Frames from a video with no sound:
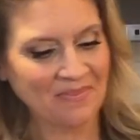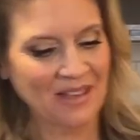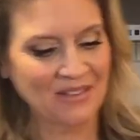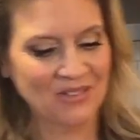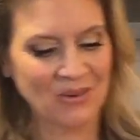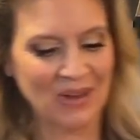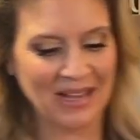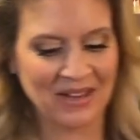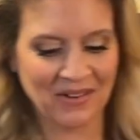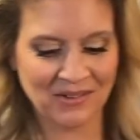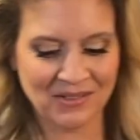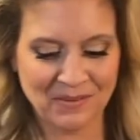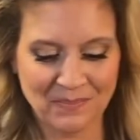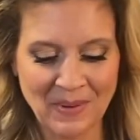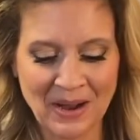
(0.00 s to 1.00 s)
So in goes
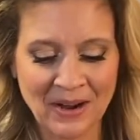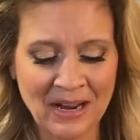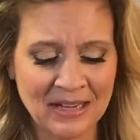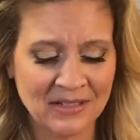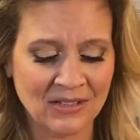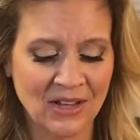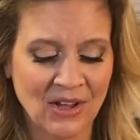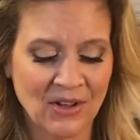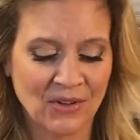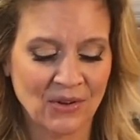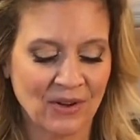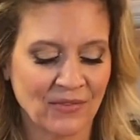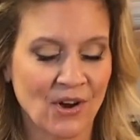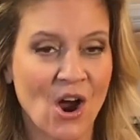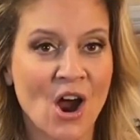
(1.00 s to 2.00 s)
the berries, you
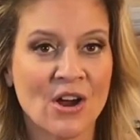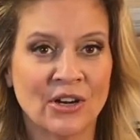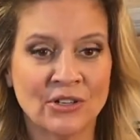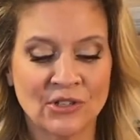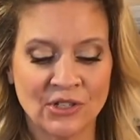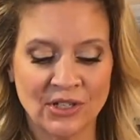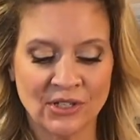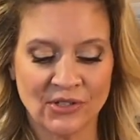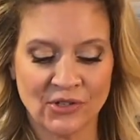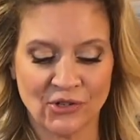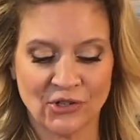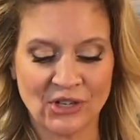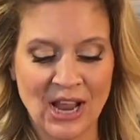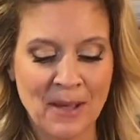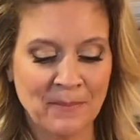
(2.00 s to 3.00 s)
have your oranges, your
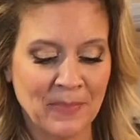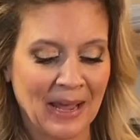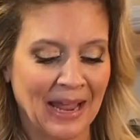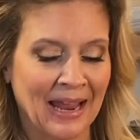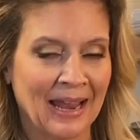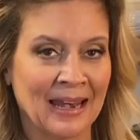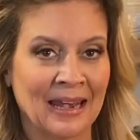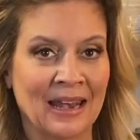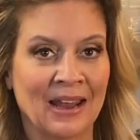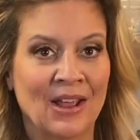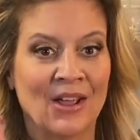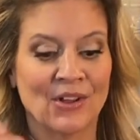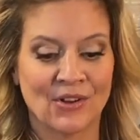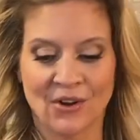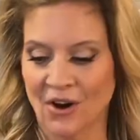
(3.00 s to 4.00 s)
champagne,
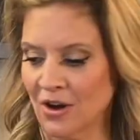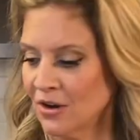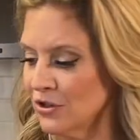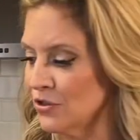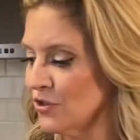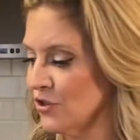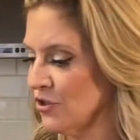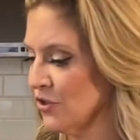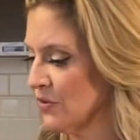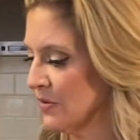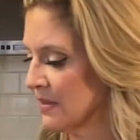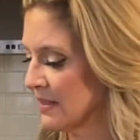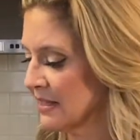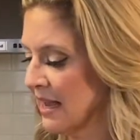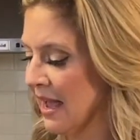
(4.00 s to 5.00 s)
your orange
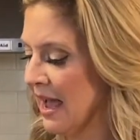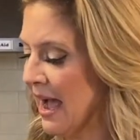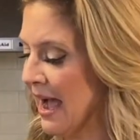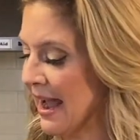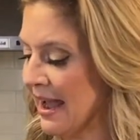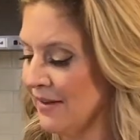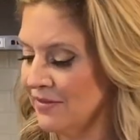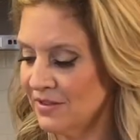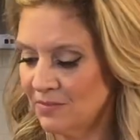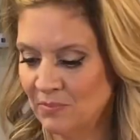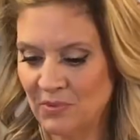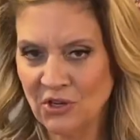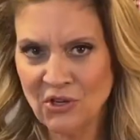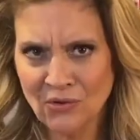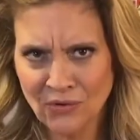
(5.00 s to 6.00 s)
juice. I have this
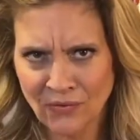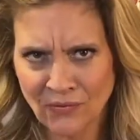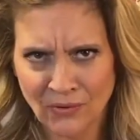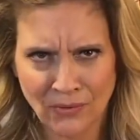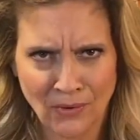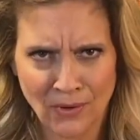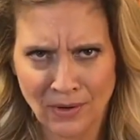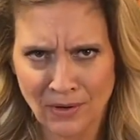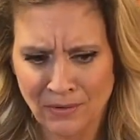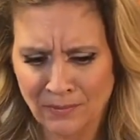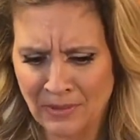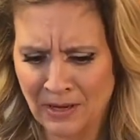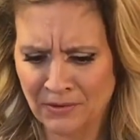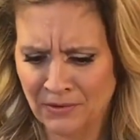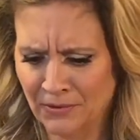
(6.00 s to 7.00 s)
beautiful Oro
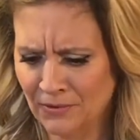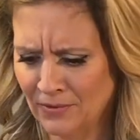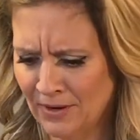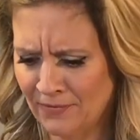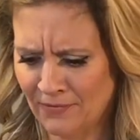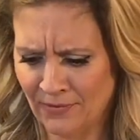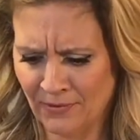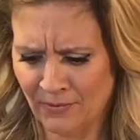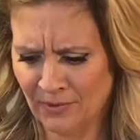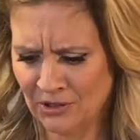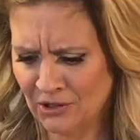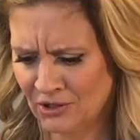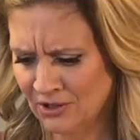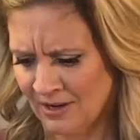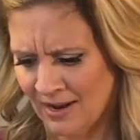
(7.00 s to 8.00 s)
Blanco grapefruit,
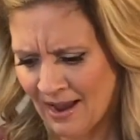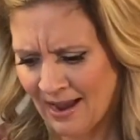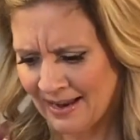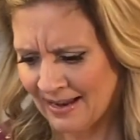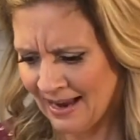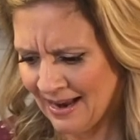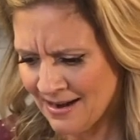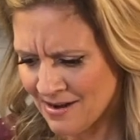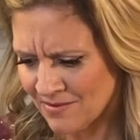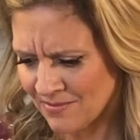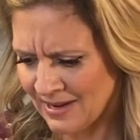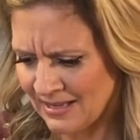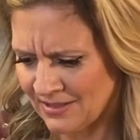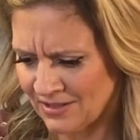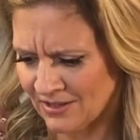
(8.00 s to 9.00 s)
which I cannot
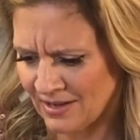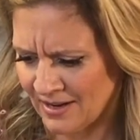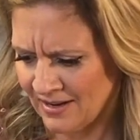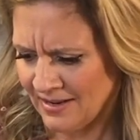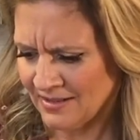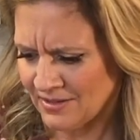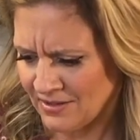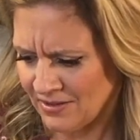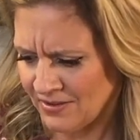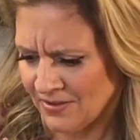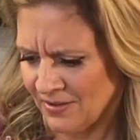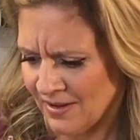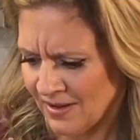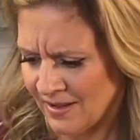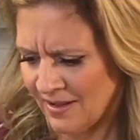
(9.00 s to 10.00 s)
wait to cut into.
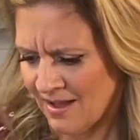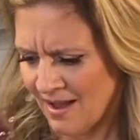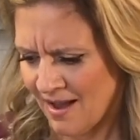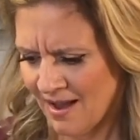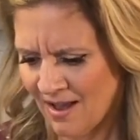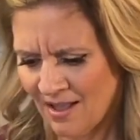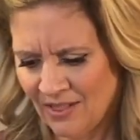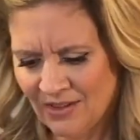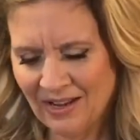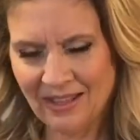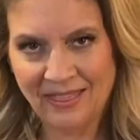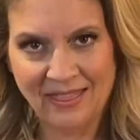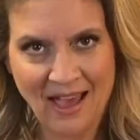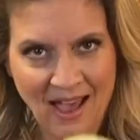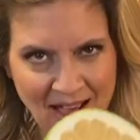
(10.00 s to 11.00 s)
Look
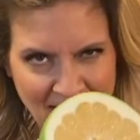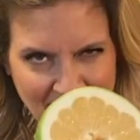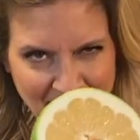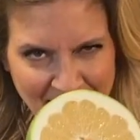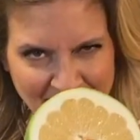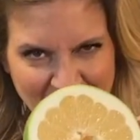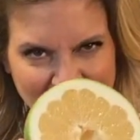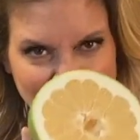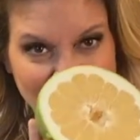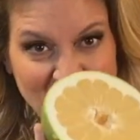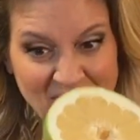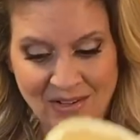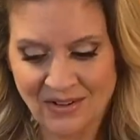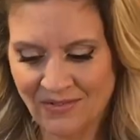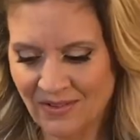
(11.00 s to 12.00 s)
at that. This
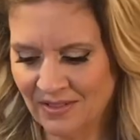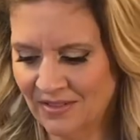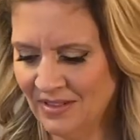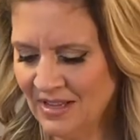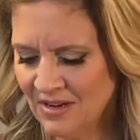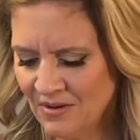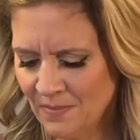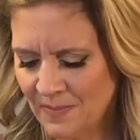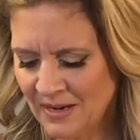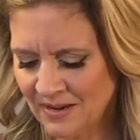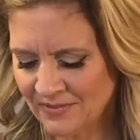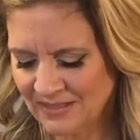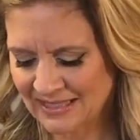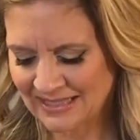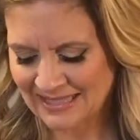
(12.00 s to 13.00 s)
will give a little bit of
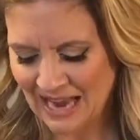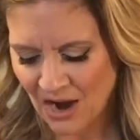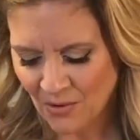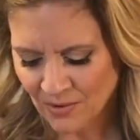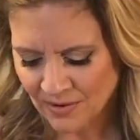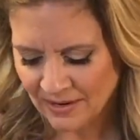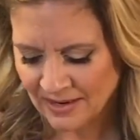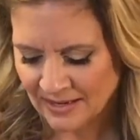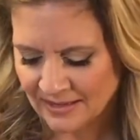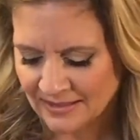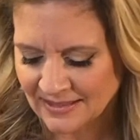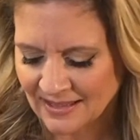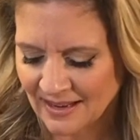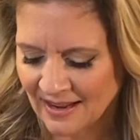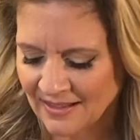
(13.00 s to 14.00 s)
sourness.
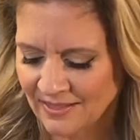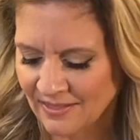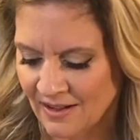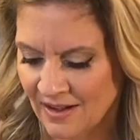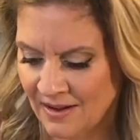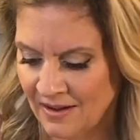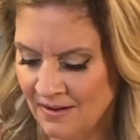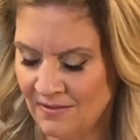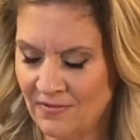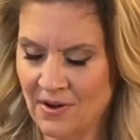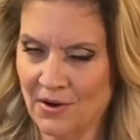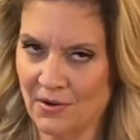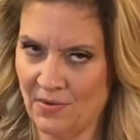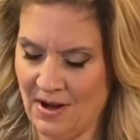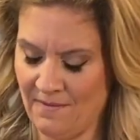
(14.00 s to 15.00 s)
I love
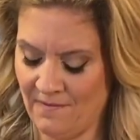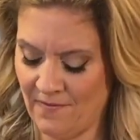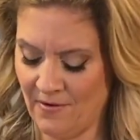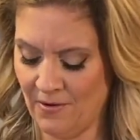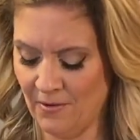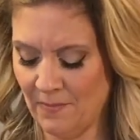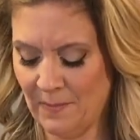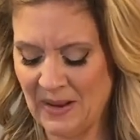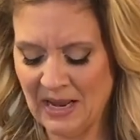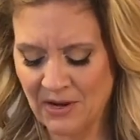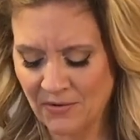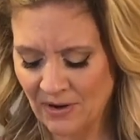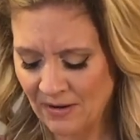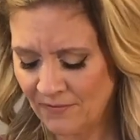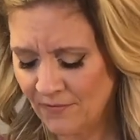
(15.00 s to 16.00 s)
grapefruit, pink
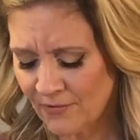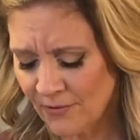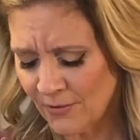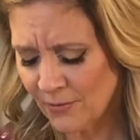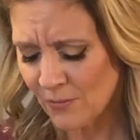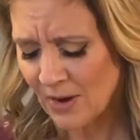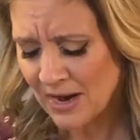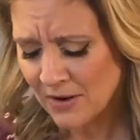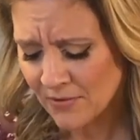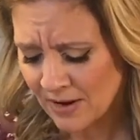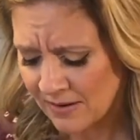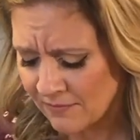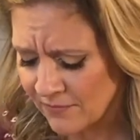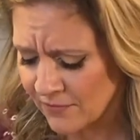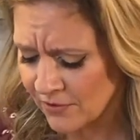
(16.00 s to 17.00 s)
grapefruit, white
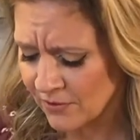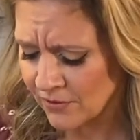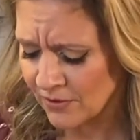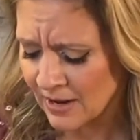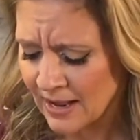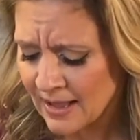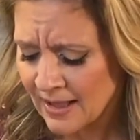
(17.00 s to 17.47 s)
grapefruit.